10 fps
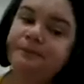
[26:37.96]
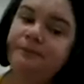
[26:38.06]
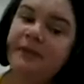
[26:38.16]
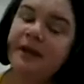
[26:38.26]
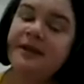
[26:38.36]

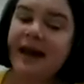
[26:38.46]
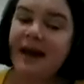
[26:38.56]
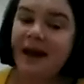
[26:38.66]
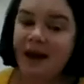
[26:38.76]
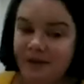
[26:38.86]
The
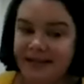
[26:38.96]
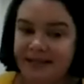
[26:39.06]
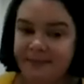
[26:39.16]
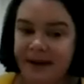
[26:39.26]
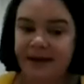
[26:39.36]
R
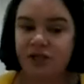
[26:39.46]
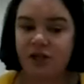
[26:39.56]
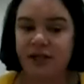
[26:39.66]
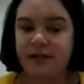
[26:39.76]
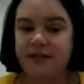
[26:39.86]
aspect
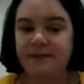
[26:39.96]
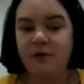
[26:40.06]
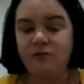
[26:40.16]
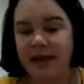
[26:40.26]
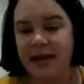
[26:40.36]
is
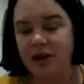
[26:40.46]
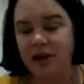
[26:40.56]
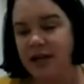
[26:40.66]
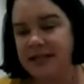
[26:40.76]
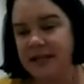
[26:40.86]
about
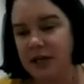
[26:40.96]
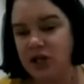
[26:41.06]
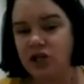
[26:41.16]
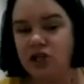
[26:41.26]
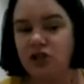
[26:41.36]
recognizing the
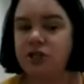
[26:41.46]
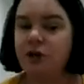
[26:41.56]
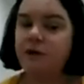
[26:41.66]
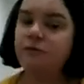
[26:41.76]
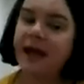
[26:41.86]
issue.
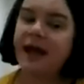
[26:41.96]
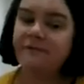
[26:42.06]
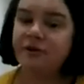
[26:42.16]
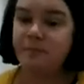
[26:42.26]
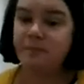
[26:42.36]
So if we
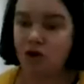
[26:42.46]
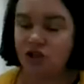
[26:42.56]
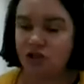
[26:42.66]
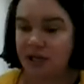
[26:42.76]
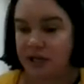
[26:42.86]
have an
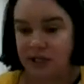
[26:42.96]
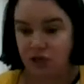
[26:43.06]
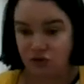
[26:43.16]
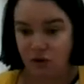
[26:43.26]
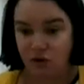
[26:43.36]
emotion that's
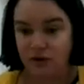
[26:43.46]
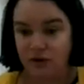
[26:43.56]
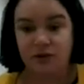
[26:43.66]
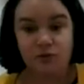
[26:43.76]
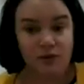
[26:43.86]
strong,
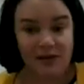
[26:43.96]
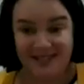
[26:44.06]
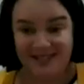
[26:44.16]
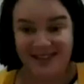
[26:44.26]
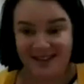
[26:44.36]
that is really
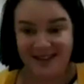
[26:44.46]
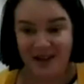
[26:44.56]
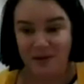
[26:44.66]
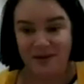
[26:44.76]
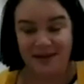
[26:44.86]
sitting
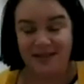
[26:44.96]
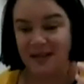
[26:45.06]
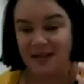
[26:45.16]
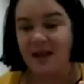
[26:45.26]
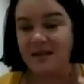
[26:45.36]
there with us,
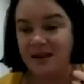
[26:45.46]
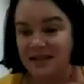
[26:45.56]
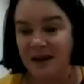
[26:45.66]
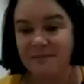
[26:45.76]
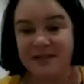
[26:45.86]
that is
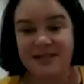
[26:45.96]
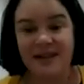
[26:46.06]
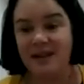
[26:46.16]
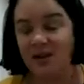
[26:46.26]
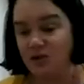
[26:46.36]

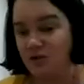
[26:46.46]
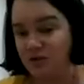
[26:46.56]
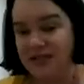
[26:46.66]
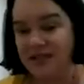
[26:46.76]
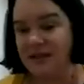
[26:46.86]
upsetting and
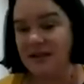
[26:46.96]
causing,